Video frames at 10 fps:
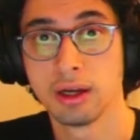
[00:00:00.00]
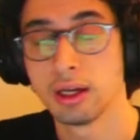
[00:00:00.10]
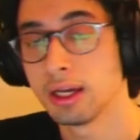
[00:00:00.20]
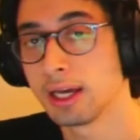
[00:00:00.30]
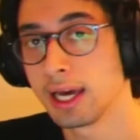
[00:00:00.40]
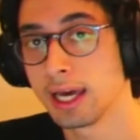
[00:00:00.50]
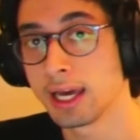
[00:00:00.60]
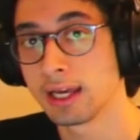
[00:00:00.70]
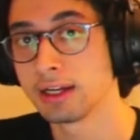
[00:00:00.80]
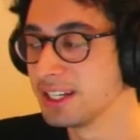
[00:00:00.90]

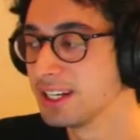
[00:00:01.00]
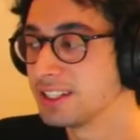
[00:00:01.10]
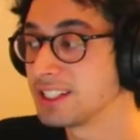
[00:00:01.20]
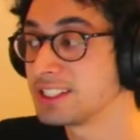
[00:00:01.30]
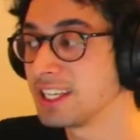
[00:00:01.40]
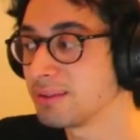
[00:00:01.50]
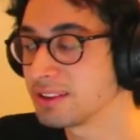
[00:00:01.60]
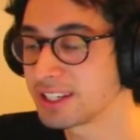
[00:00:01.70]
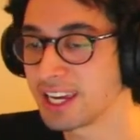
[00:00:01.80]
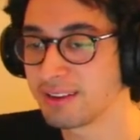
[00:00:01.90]
And the team of the
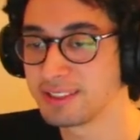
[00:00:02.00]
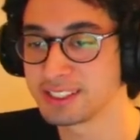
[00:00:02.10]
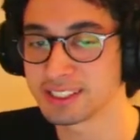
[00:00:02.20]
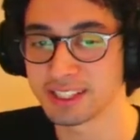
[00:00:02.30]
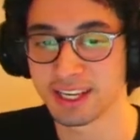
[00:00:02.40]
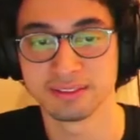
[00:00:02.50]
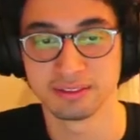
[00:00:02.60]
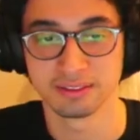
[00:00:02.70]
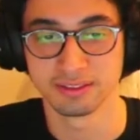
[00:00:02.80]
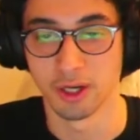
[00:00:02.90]
game is just like,
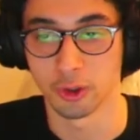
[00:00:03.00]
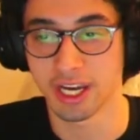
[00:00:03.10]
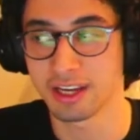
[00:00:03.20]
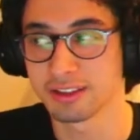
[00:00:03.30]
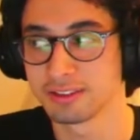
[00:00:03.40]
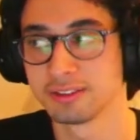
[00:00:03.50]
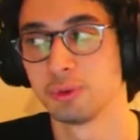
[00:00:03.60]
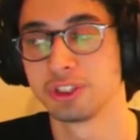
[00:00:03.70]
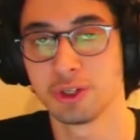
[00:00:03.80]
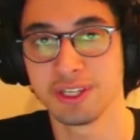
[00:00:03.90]
okay, we'll
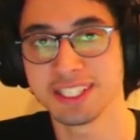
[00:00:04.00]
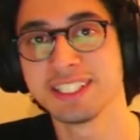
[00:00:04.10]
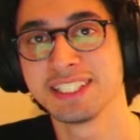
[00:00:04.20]
do it.